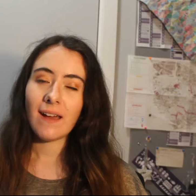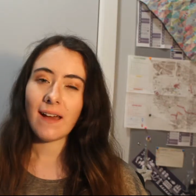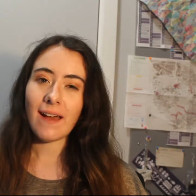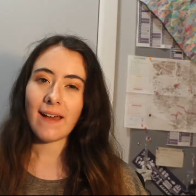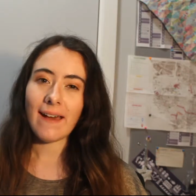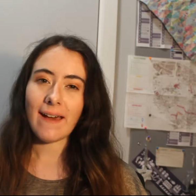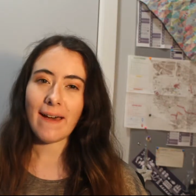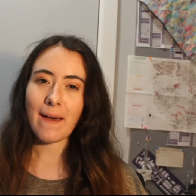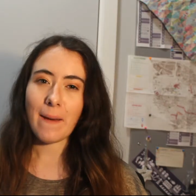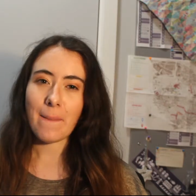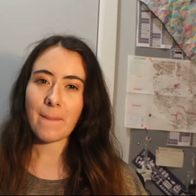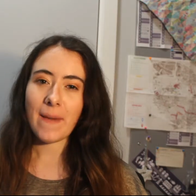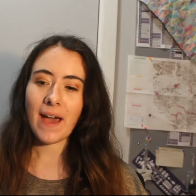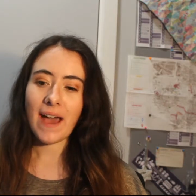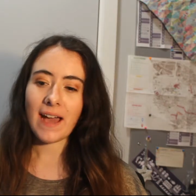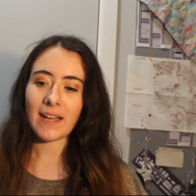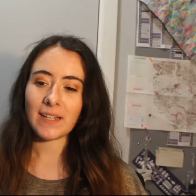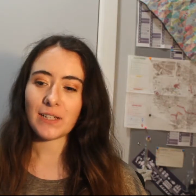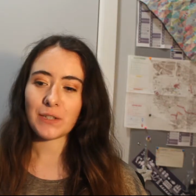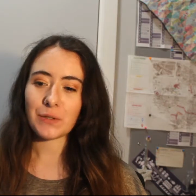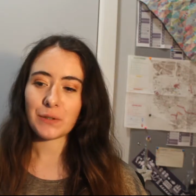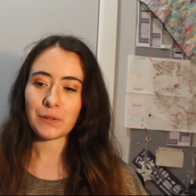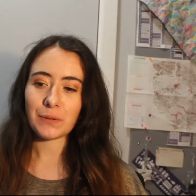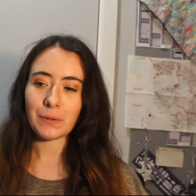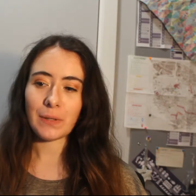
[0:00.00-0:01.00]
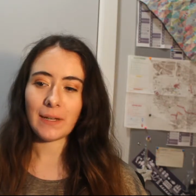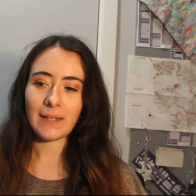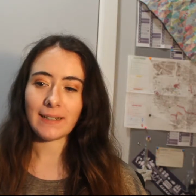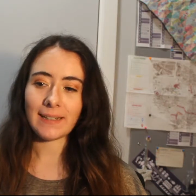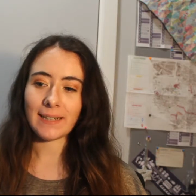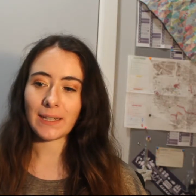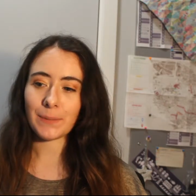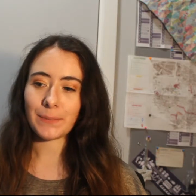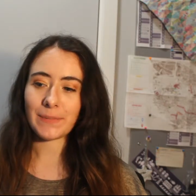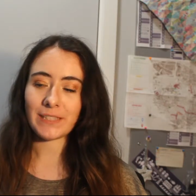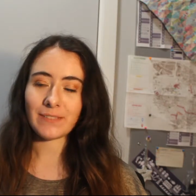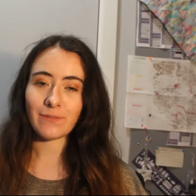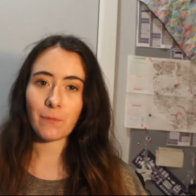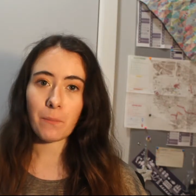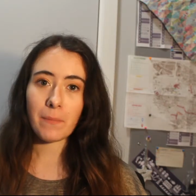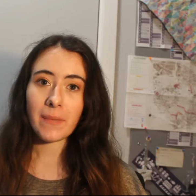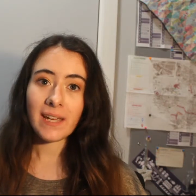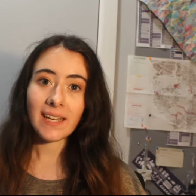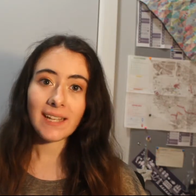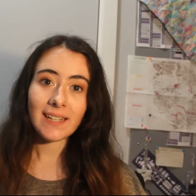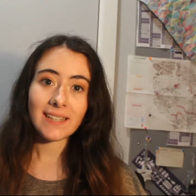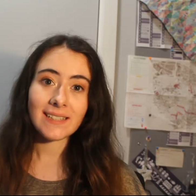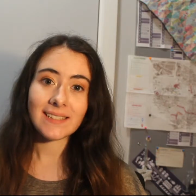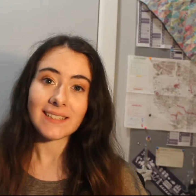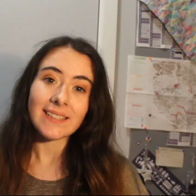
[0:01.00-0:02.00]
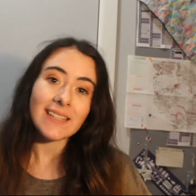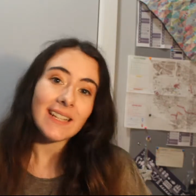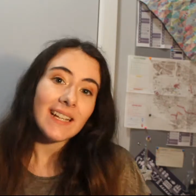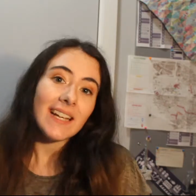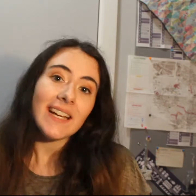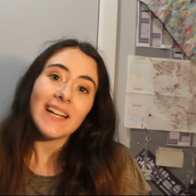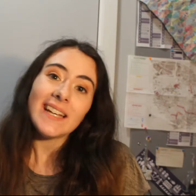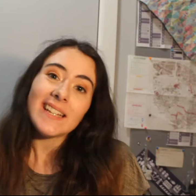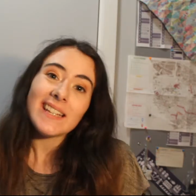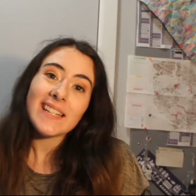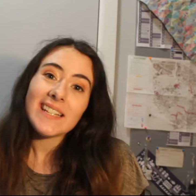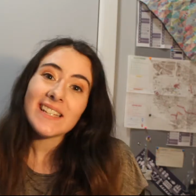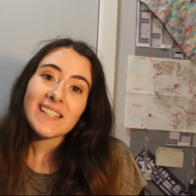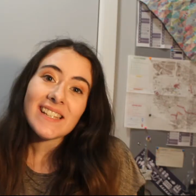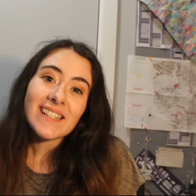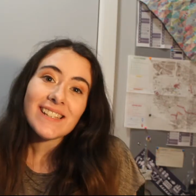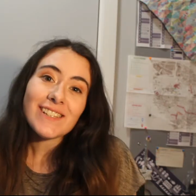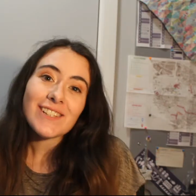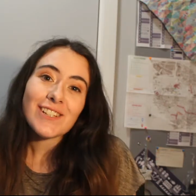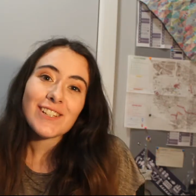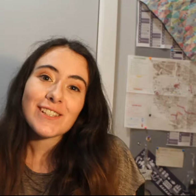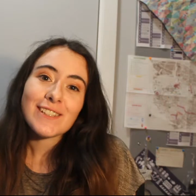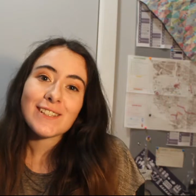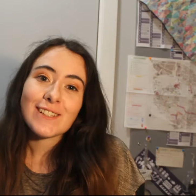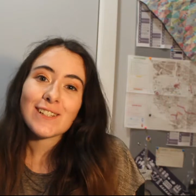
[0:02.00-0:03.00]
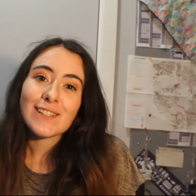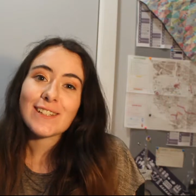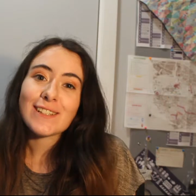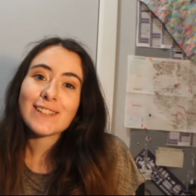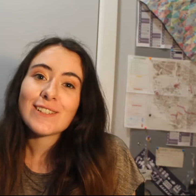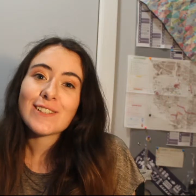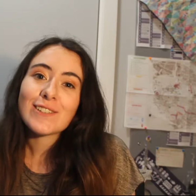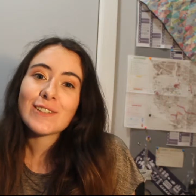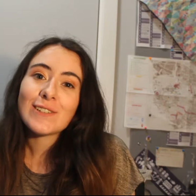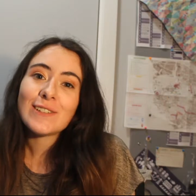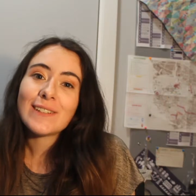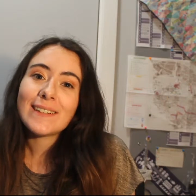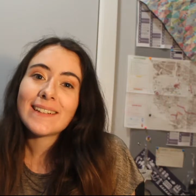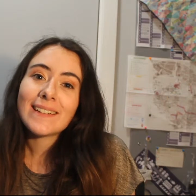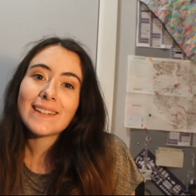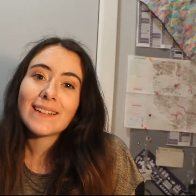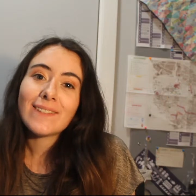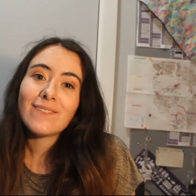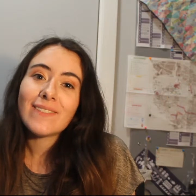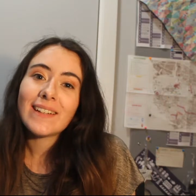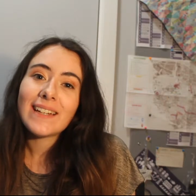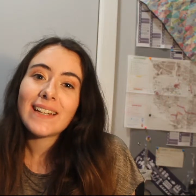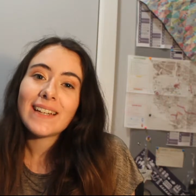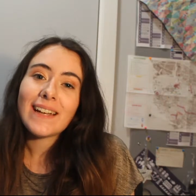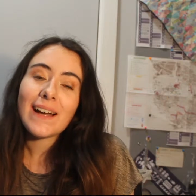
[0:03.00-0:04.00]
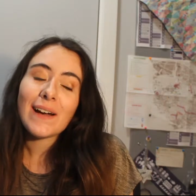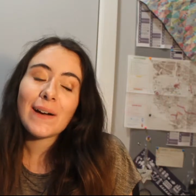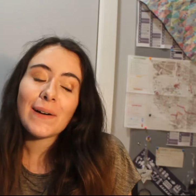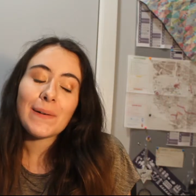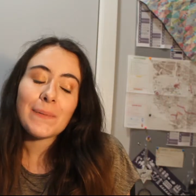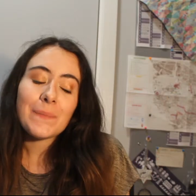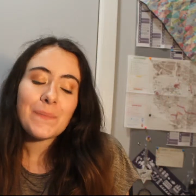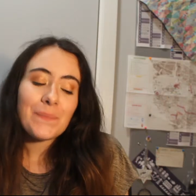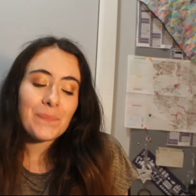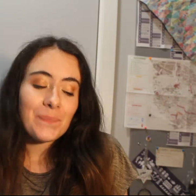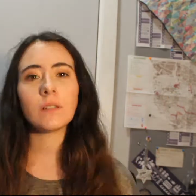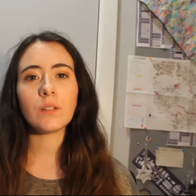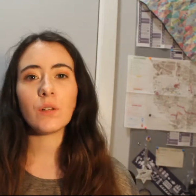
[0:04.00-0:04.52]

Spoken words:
and do a little bit of a mix. This is just a short little video.